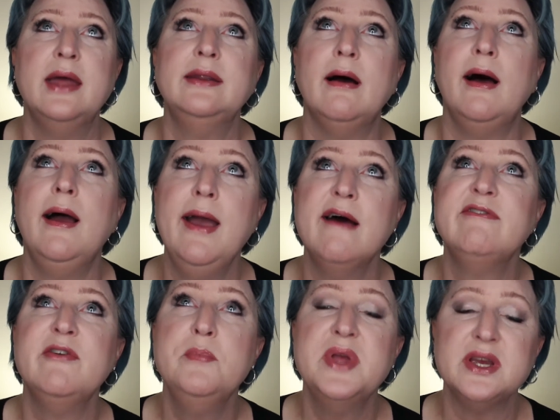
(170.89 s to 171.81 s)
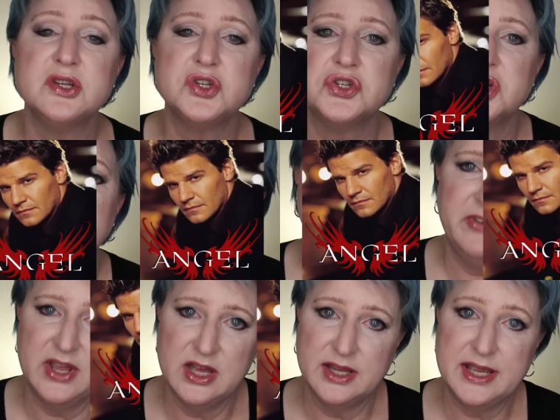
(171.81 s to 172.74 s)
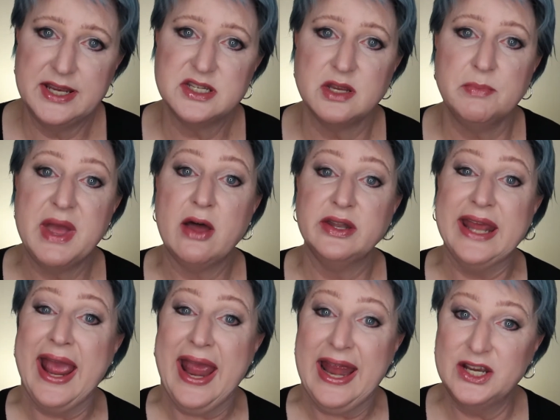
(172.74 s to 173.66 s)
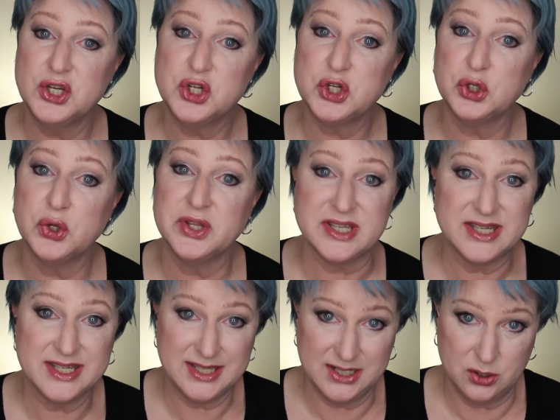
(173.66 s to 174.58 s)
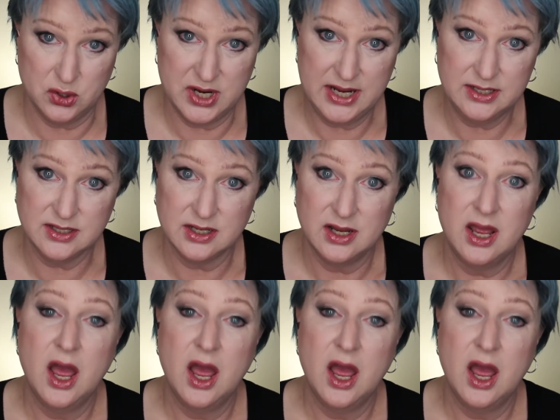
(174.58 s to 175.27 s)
Now, I have mixed feelings about Angel the series.